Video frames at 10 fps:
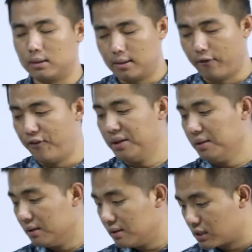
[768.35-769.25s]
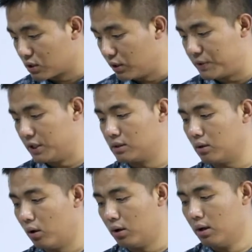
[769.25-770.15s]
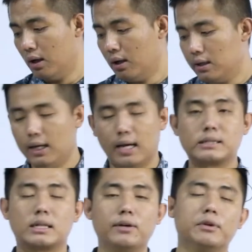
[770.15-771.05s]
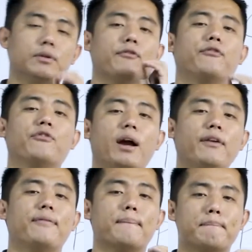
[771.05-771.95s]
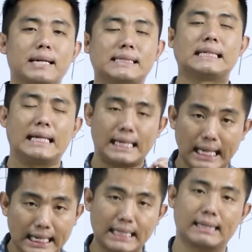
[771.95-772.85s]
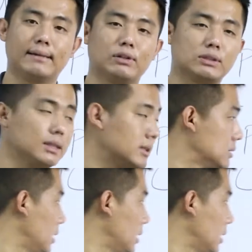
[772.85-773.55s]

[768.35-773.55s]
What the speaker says: different descriptions, or he has given 5 basic characteristics